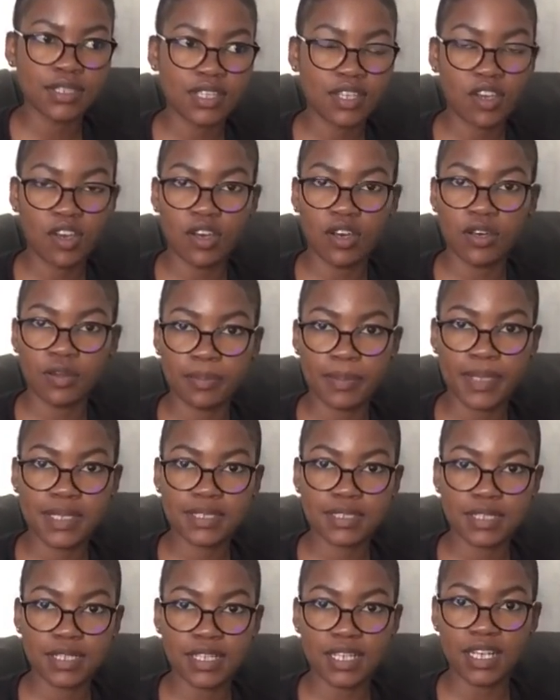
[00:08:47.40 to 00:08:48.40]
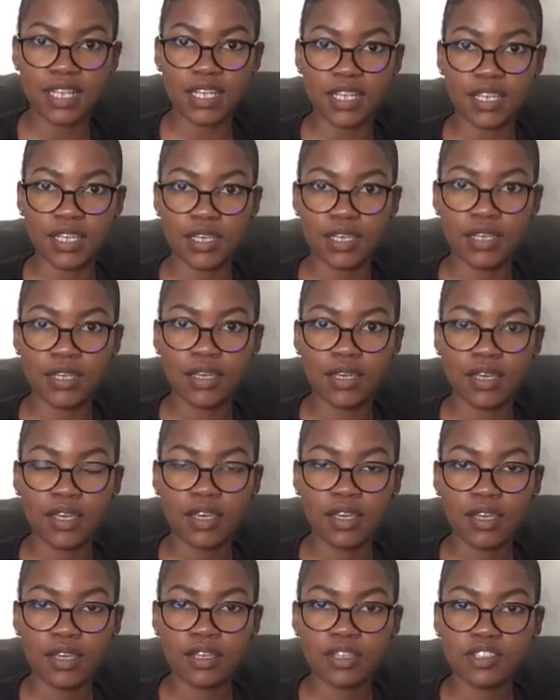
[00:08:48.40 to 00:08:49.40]
yeah, basically
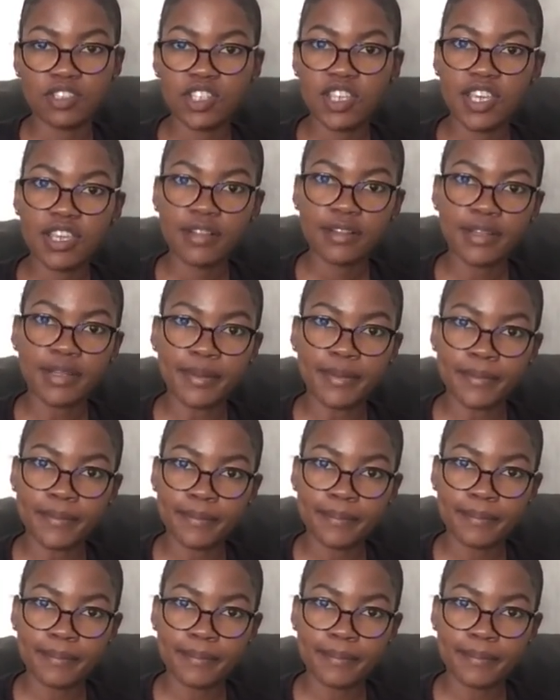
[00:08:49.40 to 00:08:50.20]
she killed him.